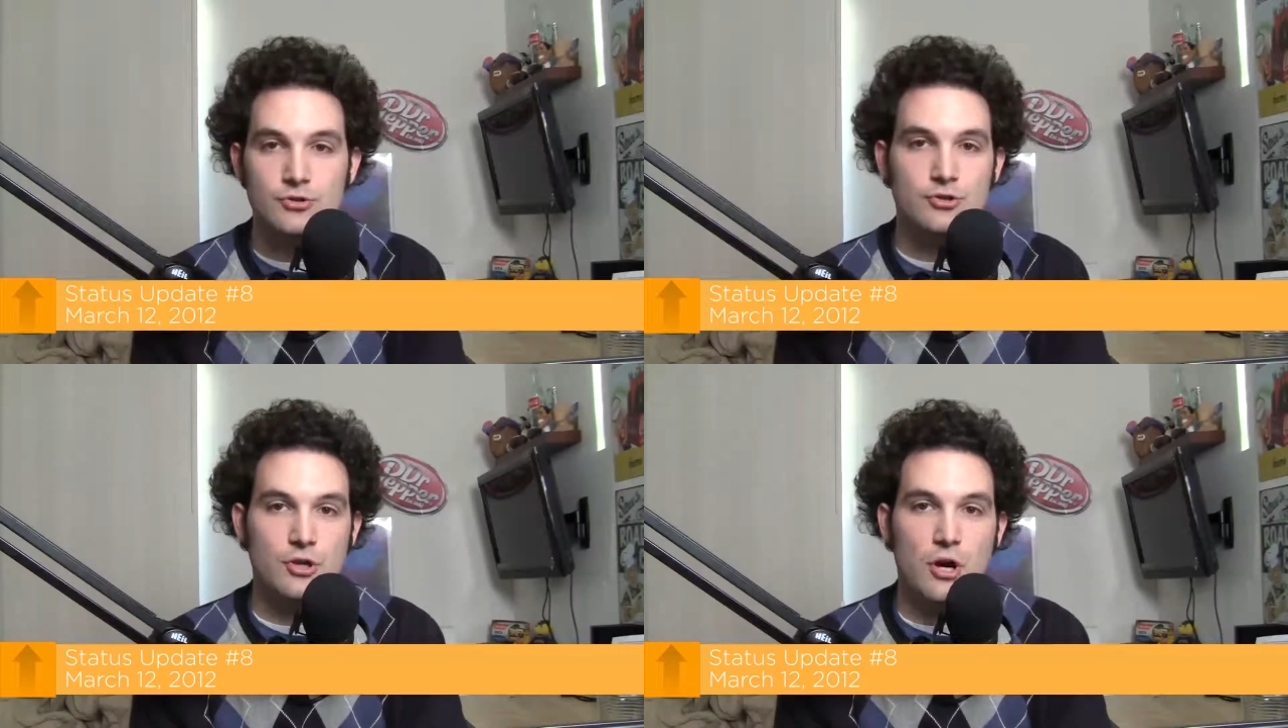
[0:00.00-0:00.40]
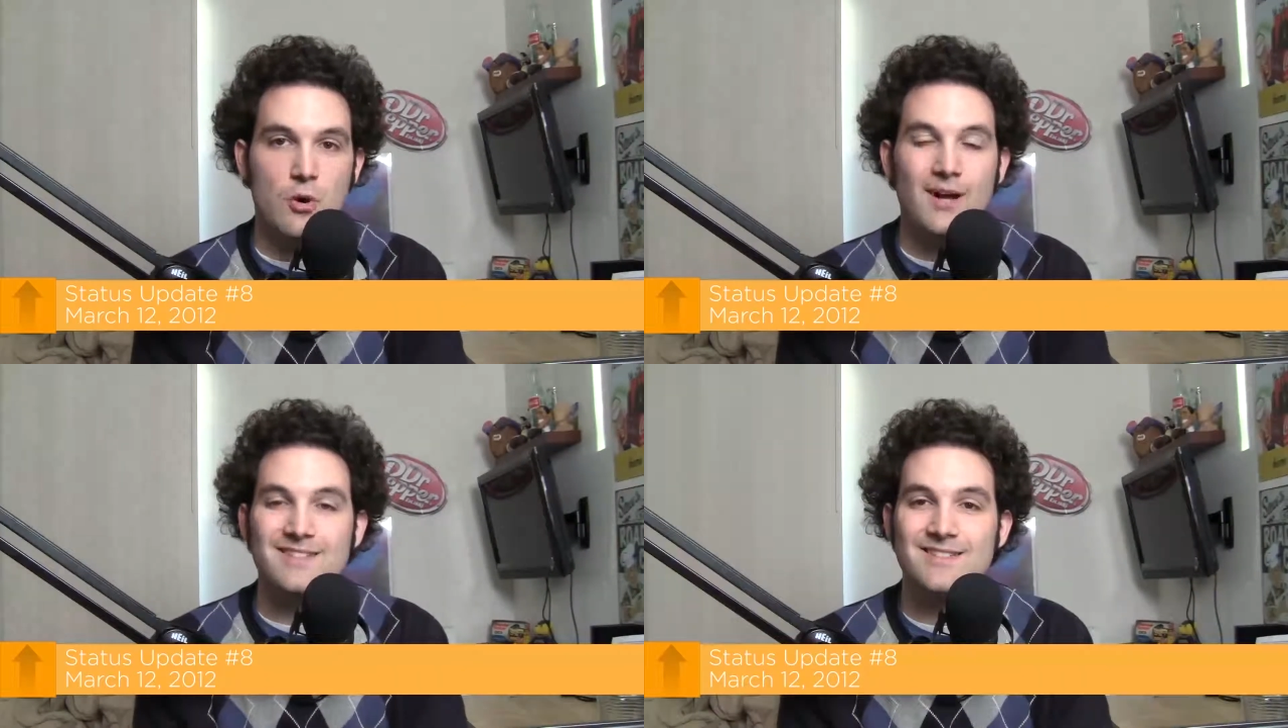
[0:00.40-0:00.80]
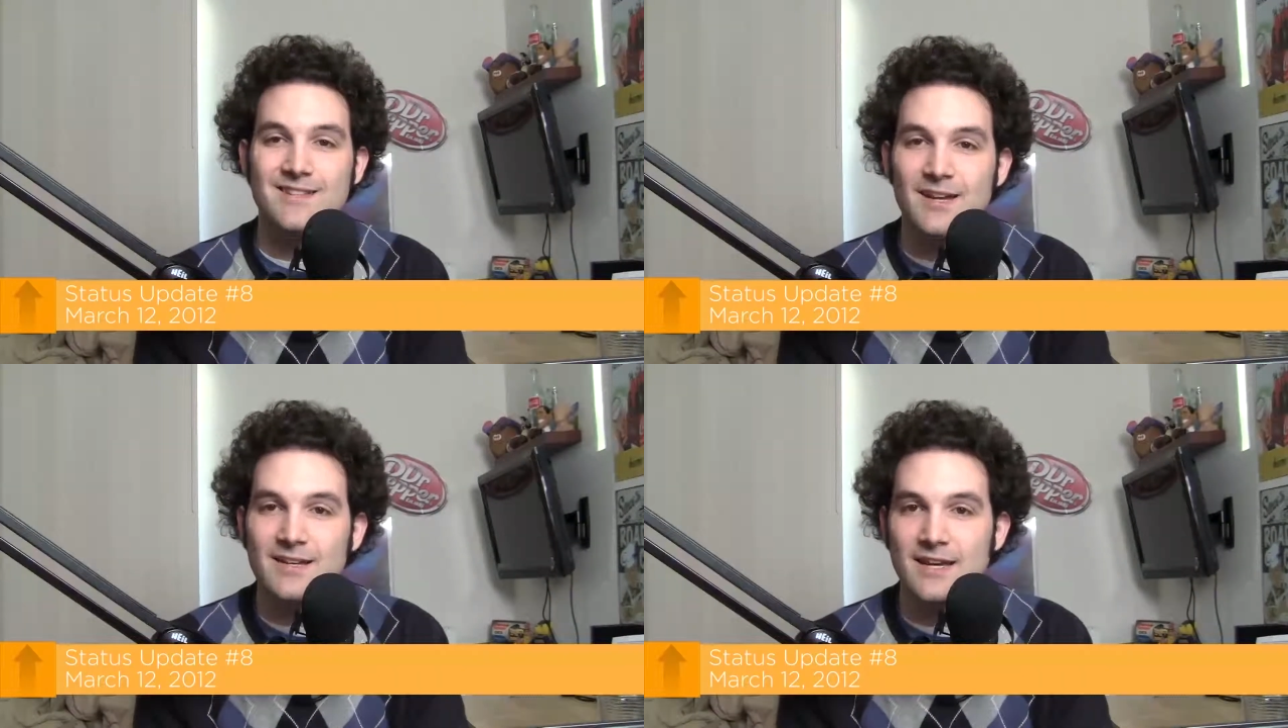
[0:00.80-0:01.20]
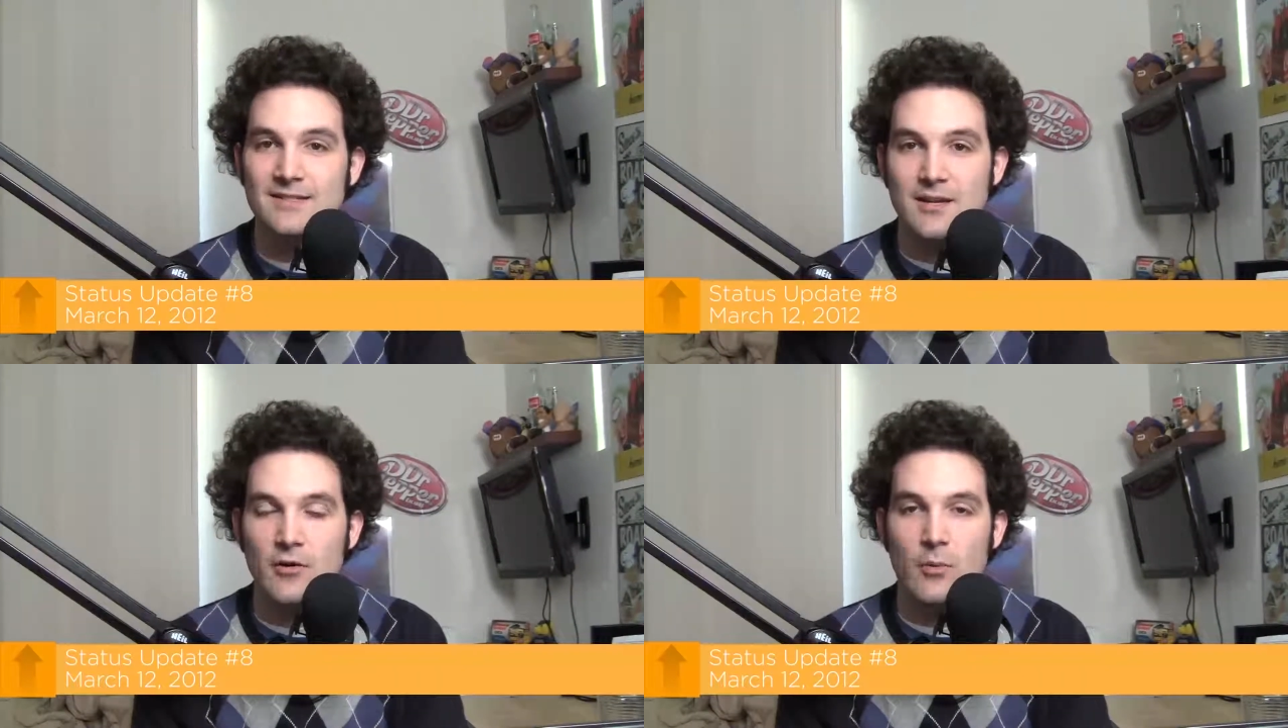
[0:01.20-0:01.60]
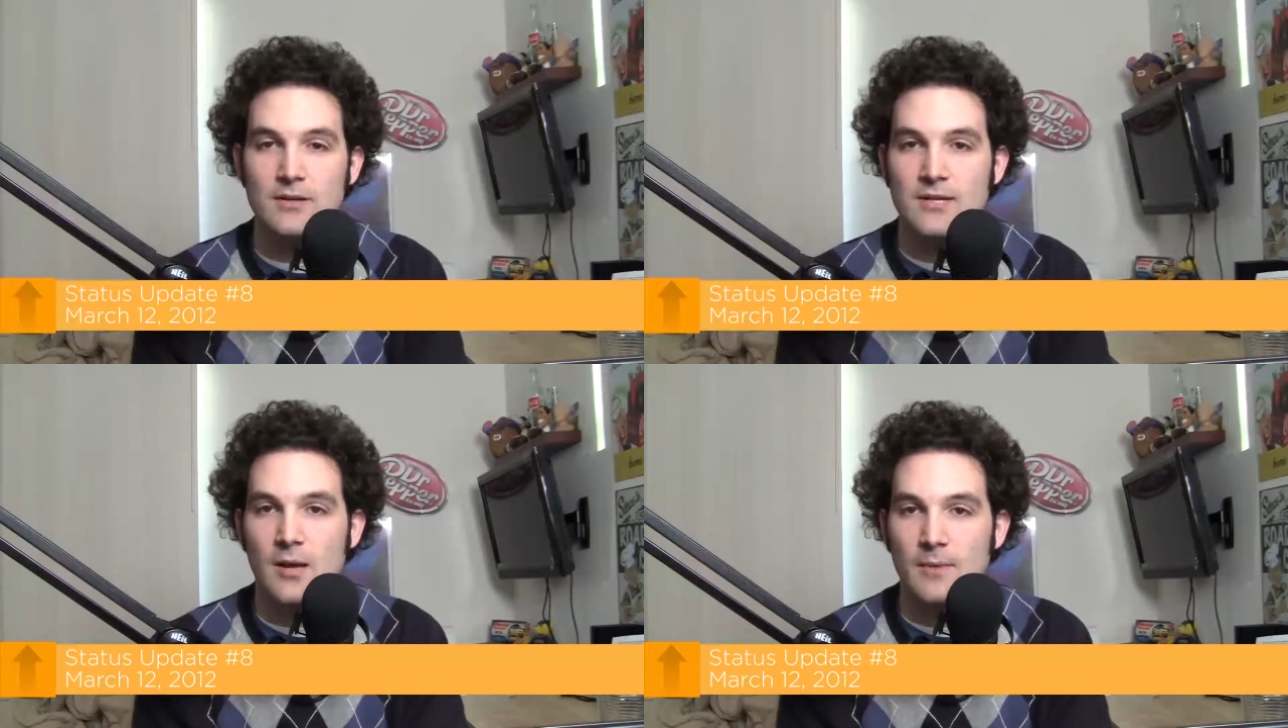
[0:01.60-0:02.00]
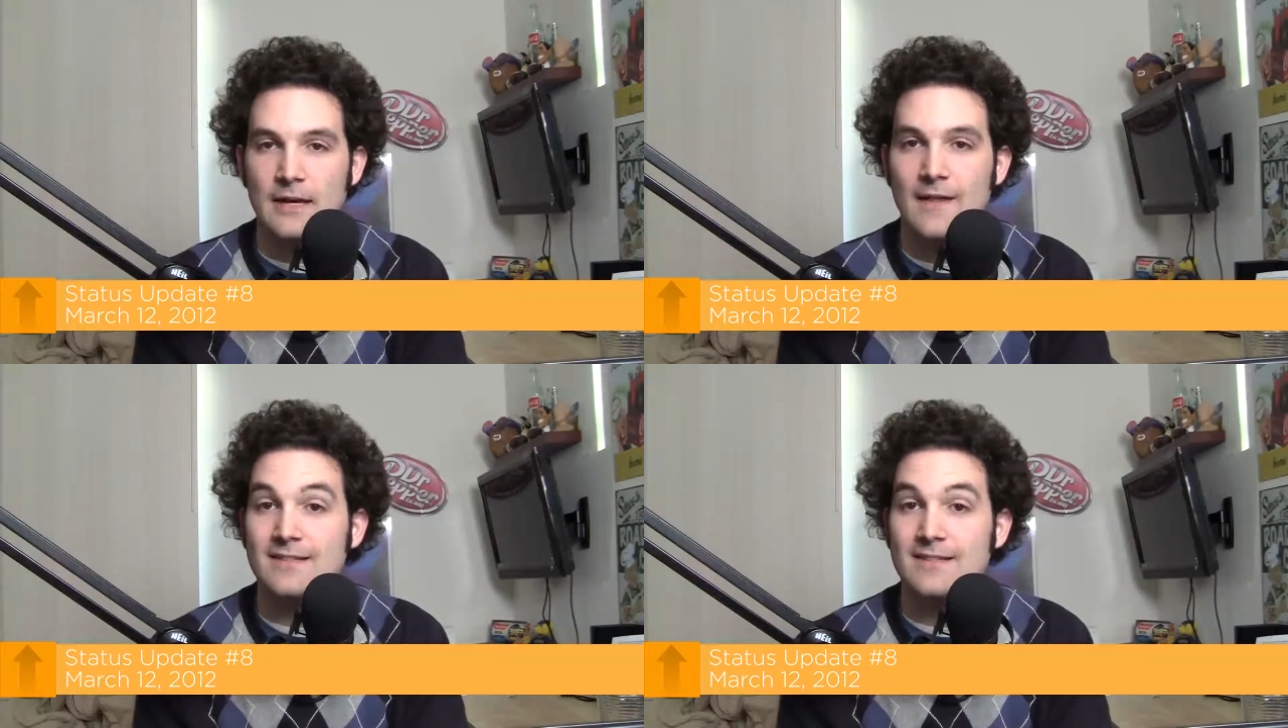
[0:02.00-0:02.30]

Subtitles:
show on Sundays here at Red Time Media.